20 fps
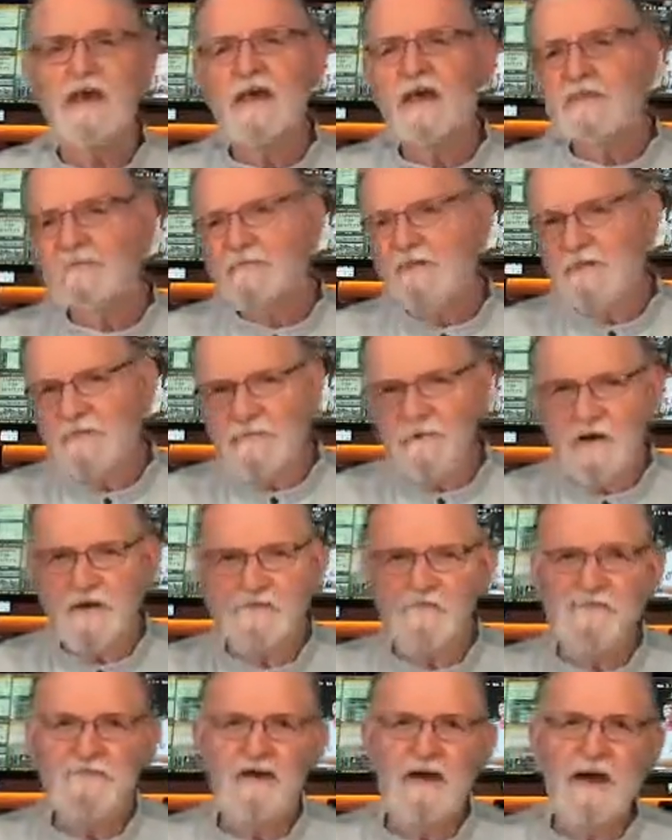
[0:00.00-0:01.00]
If they
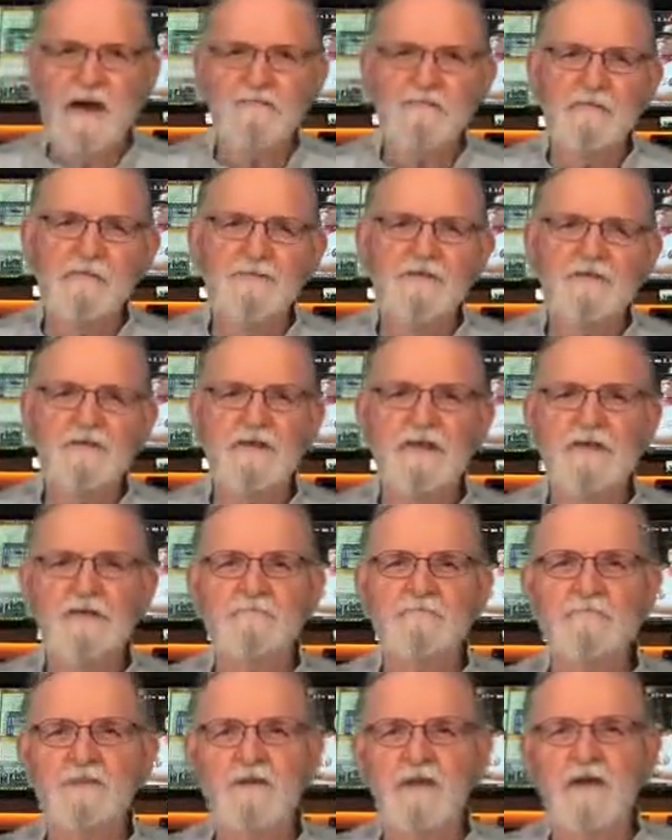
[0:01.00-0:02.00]
want to fire me, just let
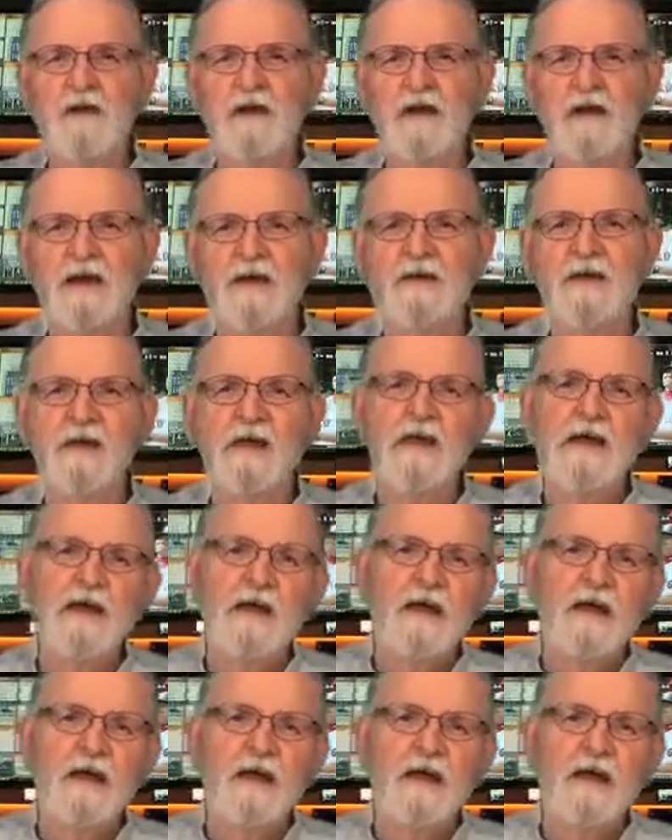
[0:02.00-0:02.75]
them go ahead.